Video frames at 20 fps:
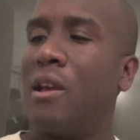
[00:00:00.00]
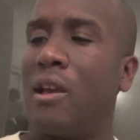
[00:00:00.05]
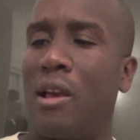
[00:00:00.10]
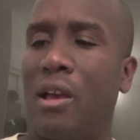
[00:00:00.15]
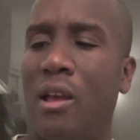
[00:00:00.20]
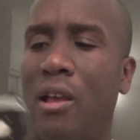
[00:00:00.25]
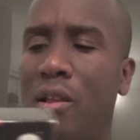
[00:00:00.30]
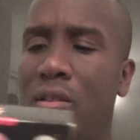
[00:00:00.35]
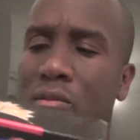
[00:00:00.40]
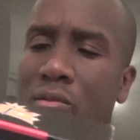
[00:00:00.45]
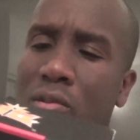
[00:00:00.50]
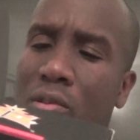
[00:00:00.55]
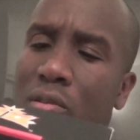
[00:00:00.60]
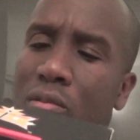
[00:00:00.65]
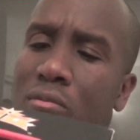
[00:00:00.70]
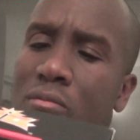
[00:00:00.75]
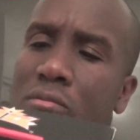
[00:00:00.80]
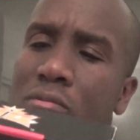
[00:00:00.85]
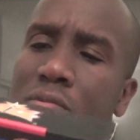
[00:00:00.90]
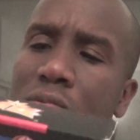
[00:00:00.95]
It
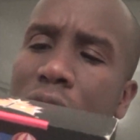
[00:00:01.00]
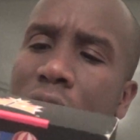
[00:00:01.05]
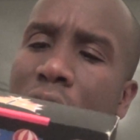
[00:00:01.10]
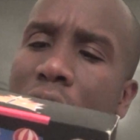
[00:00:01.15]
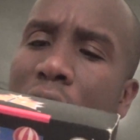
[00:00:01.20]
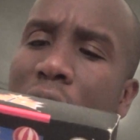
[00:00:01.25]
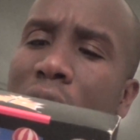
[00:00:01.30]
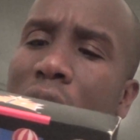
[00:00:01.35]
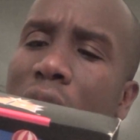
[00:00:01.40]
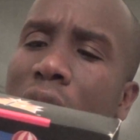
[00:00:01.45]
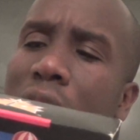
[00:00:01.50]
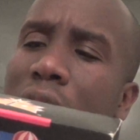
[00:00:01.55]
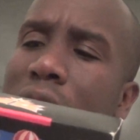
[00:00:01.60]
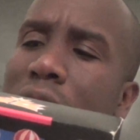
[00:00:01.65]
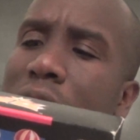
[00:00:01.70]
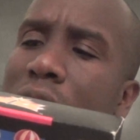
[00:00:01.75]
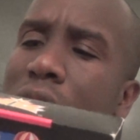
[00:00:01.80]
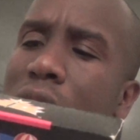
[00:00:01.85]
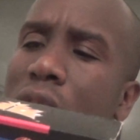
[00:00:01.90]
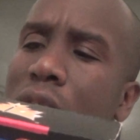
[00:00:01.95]
kind of
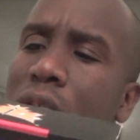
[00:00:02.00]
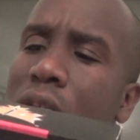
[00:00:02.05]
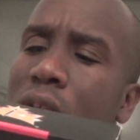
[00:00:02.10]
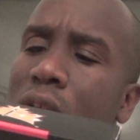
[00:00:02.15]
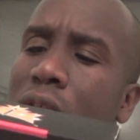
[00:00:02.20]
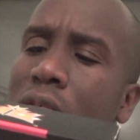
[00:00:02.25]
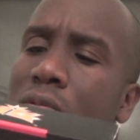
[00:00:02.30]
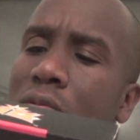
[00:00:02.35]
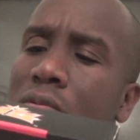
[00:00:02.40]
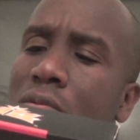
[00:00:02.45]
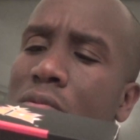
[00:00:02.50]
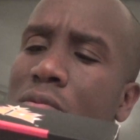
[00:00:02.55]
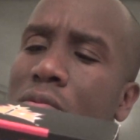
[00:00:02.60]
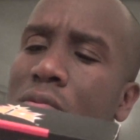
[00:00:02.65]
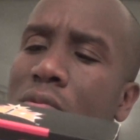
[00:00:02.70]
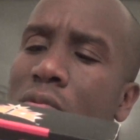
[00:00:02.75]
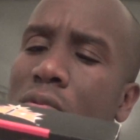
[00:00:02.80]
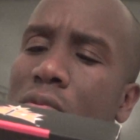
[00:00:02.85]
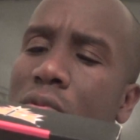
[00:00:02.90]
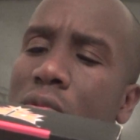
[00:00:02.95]
looks
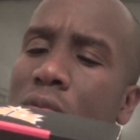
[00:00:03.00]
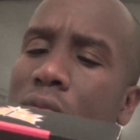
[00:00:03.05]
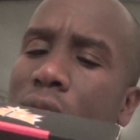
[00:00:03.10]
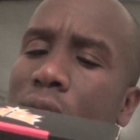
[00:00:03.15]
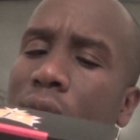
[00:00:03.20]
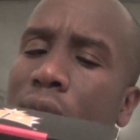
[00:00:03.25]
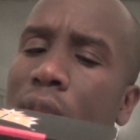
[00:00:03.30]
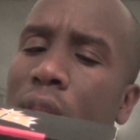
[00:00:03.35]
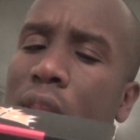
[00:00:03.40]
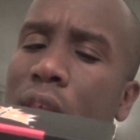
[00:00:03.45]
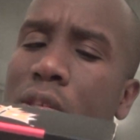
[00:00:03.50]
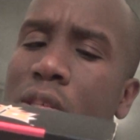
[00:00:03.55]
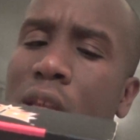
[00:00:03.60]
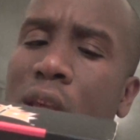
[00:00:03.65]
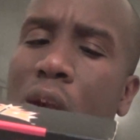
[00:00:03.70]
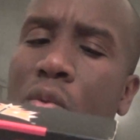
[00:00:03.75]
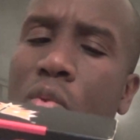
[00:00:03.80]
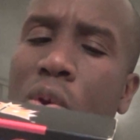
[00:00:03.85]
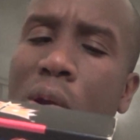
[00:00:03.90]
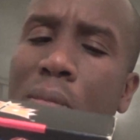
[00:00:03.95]
like
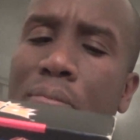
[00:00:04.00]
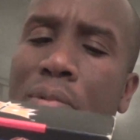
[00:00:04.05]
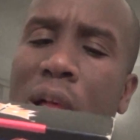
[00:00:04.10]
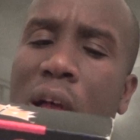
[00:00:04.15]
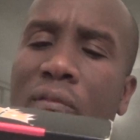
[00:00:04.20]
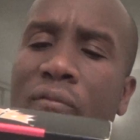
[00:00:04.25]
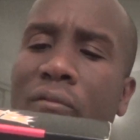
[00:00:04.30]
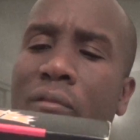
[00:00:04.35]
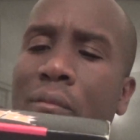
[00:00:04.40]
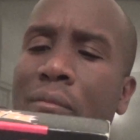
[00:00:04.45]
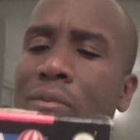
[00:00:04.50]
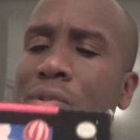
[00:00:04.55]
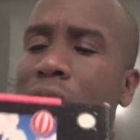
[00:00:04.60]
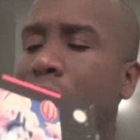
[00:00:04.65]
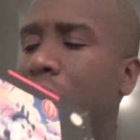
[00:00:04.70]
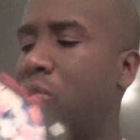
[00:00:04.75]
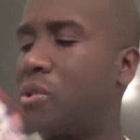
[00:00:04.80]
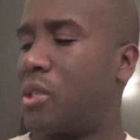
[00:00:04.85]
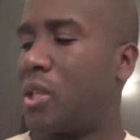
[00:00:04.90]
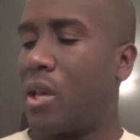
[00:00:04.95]
a weird platformer.
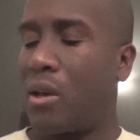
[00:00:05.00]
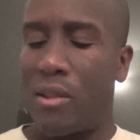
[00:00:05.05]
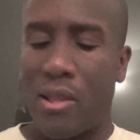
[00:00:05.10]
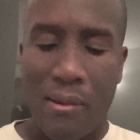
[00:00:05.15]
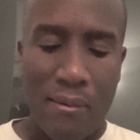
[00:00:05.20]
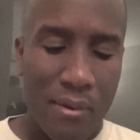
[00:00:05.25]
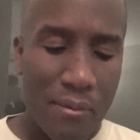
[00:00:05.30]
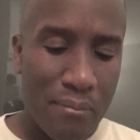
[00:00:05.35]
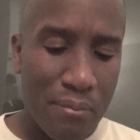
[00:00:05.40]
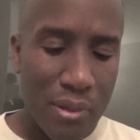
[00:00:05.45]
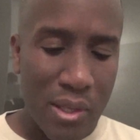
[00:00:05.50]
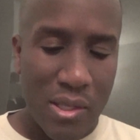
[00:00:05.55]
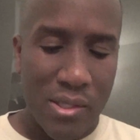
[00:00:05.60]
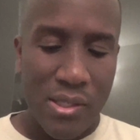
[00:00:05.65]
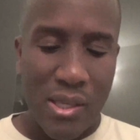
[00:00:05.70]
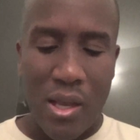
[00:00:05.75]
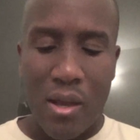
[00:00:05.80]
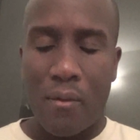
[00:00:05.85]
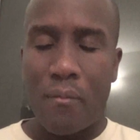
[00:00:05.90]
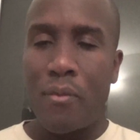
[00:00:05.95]
So we'll see how that plays
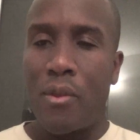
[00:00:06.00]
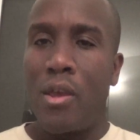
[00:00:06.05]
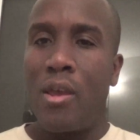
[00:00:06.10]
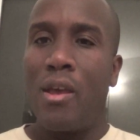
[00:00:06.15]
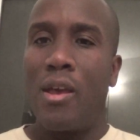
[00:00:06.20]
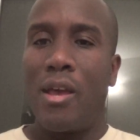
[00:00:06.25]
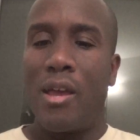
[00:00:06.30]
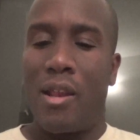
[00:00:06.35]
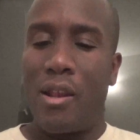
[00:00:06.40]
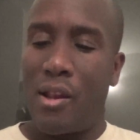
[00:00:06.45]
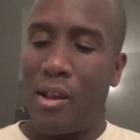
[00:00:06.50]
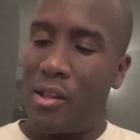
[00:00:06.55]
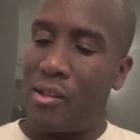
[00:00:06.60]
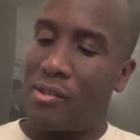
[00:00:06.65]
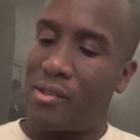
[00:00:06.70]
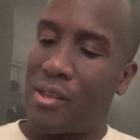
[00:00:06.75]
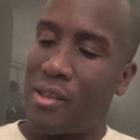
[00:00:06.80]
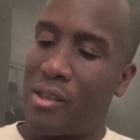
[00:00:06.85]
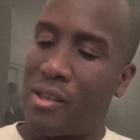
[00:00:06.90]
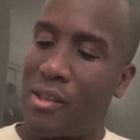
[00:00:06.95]
out. And in
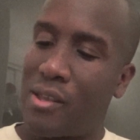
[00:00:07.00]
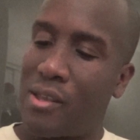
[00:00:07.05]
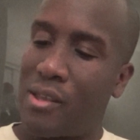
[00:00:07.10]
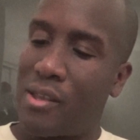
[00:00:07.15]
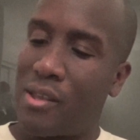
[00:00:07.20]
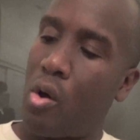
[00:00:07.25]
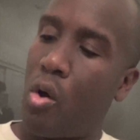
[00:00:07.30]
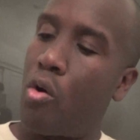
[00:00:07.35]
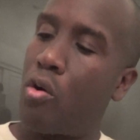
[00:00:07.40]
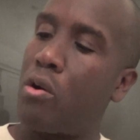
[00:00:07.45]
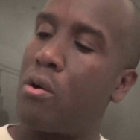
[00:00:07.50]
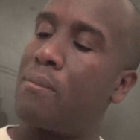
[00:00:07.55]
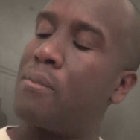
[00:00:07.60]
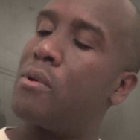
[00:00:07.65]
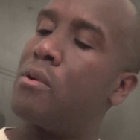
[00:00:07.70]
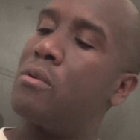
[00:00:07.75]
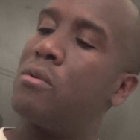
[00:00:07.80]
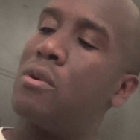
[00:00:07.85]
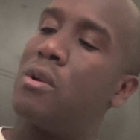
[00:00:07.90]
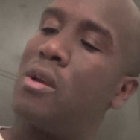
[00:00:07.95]
this game, it's
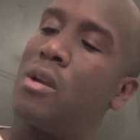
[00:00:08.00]
horrible.